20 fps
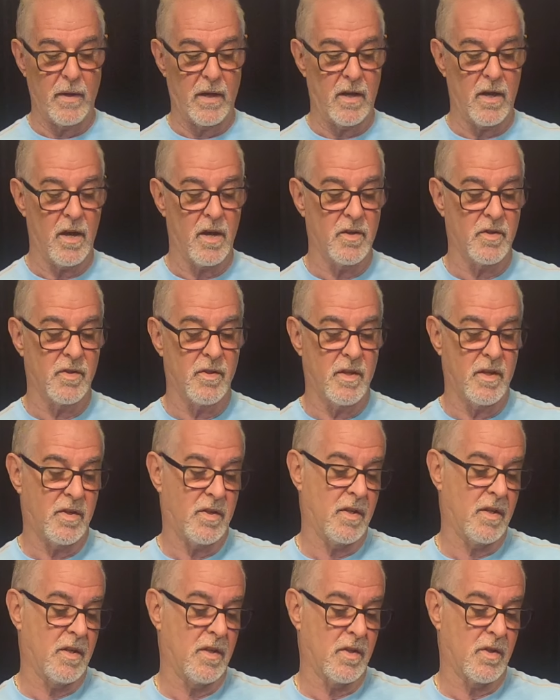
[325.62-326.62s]
Because
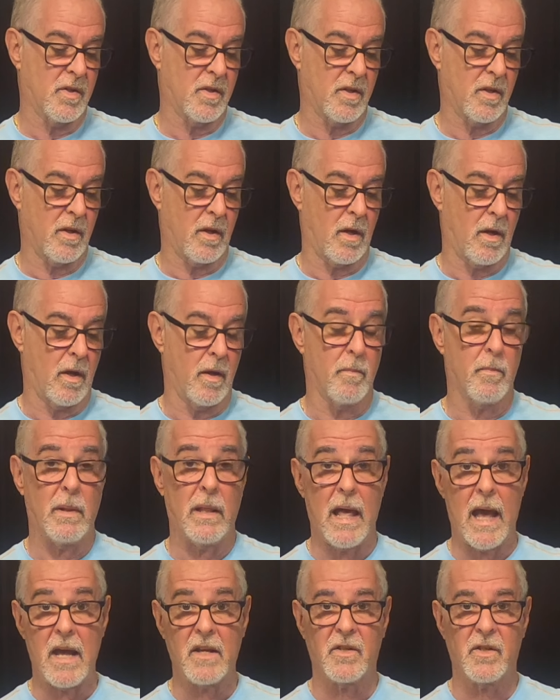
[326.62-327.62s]
this is a
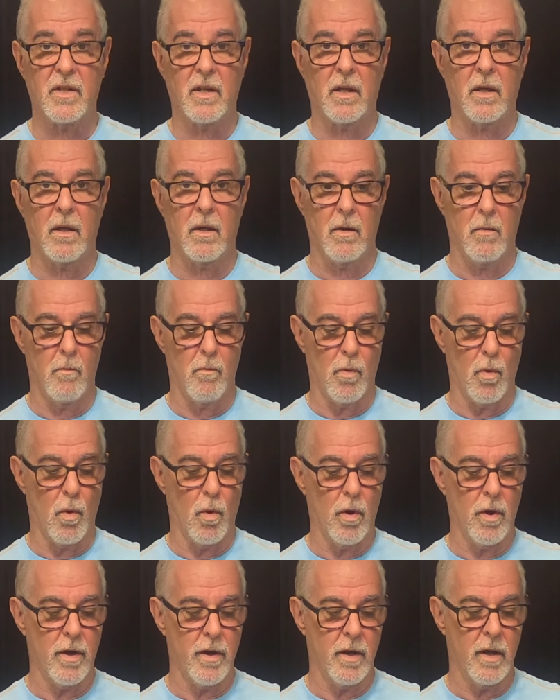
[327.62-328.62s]
plastic
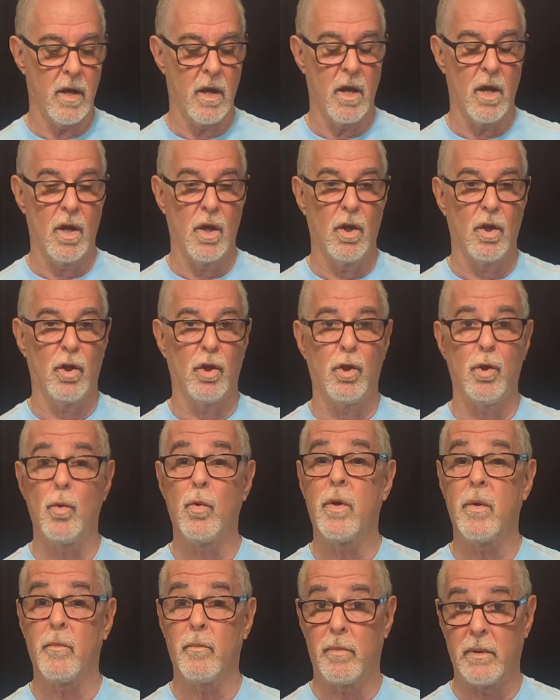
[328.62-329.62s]
board,
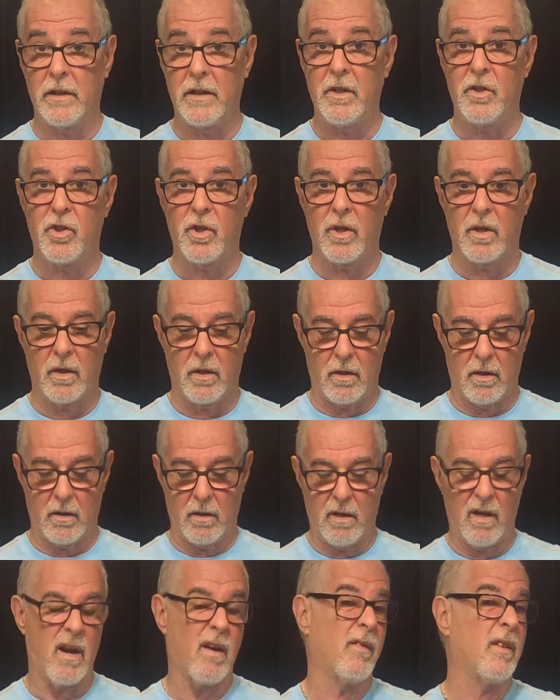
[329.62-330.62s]
you can bleach it
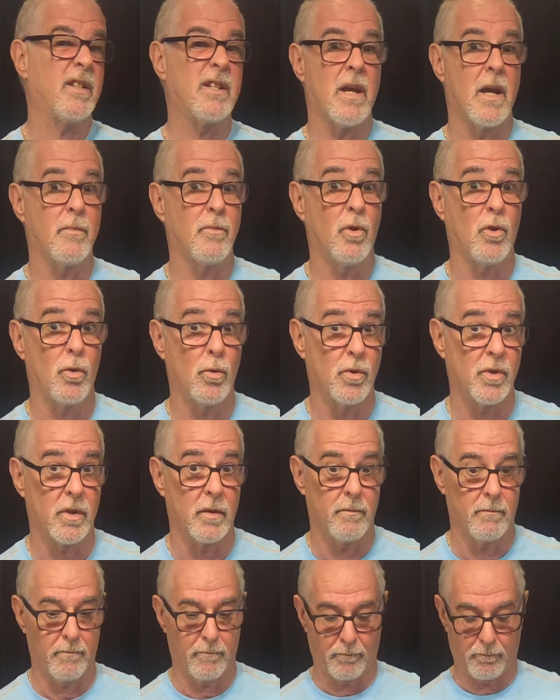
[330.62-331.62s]
every time you use
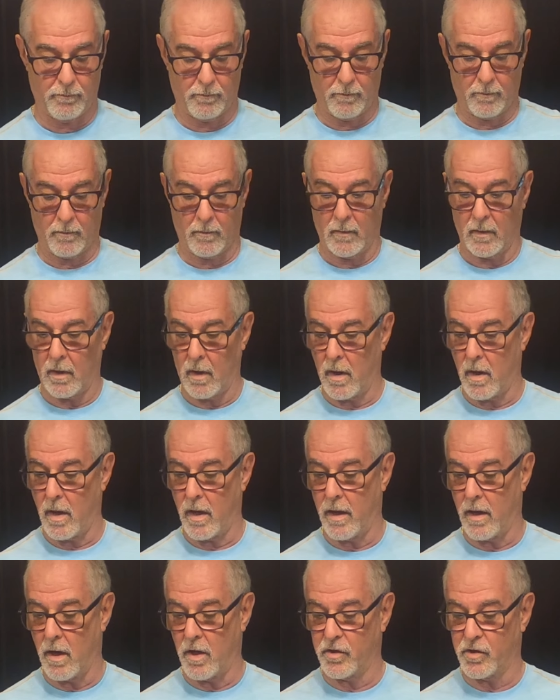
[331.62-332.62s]
it.
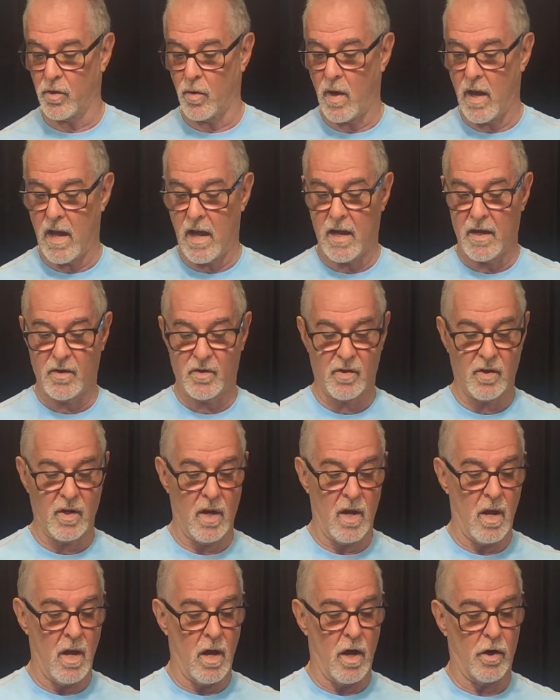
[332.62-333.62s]
It also has
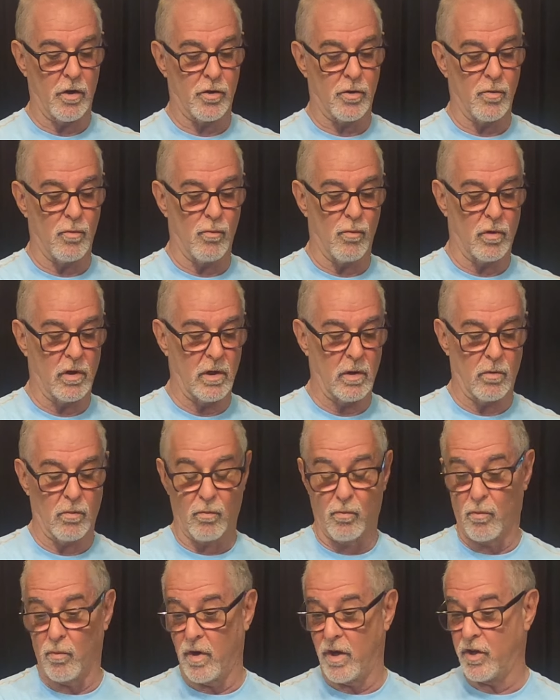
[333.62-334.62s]
a
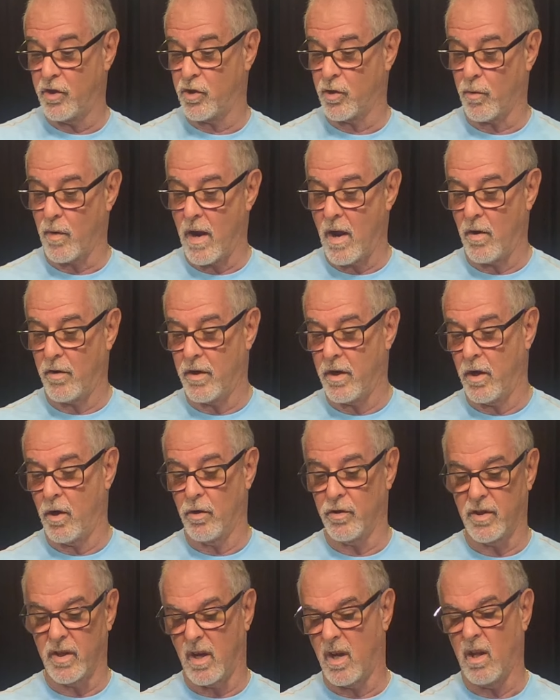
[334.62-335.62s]
little ridge around
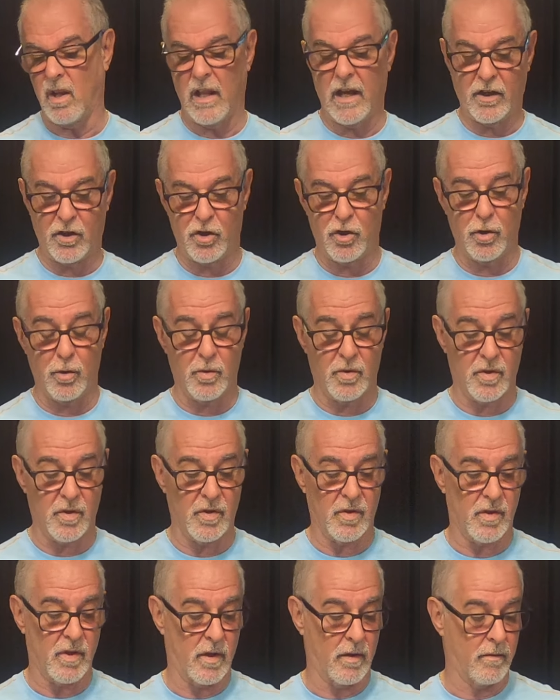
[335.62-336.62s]
here to collect
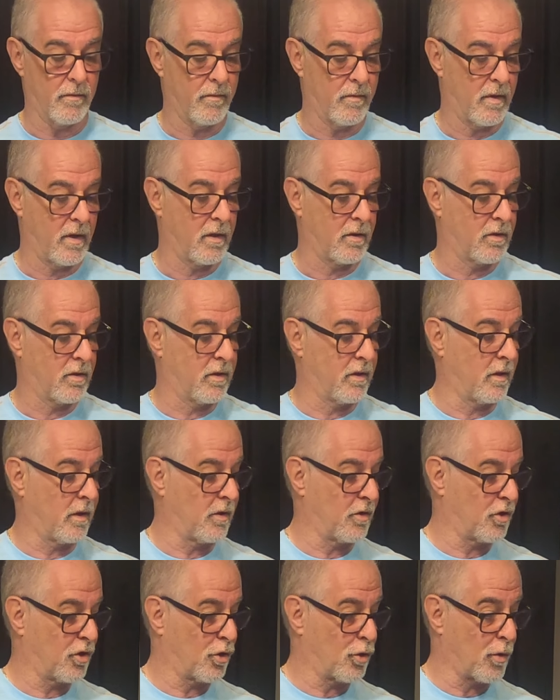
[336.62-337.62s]
juices that
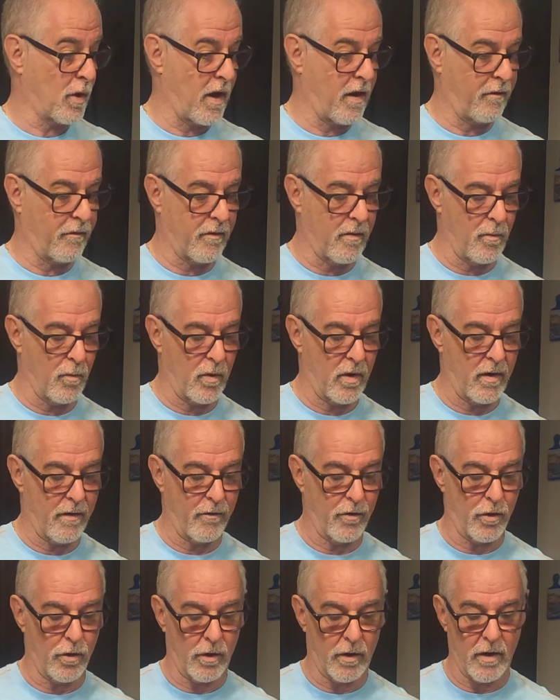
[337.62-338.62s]
stray from
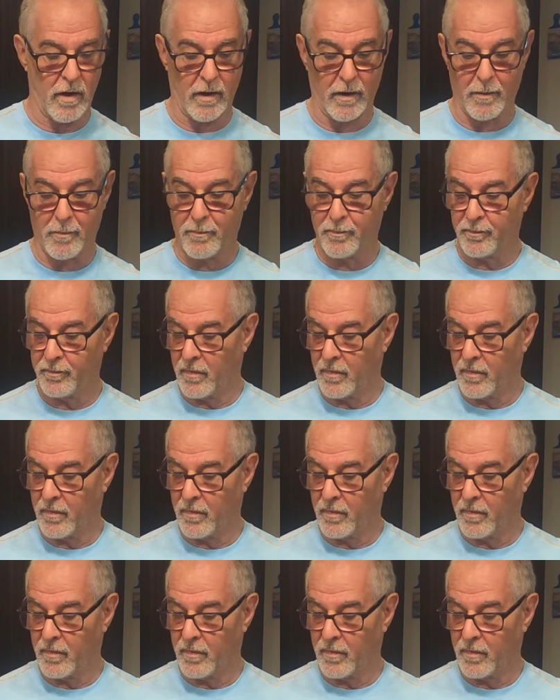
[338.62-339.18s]
wherever you cut.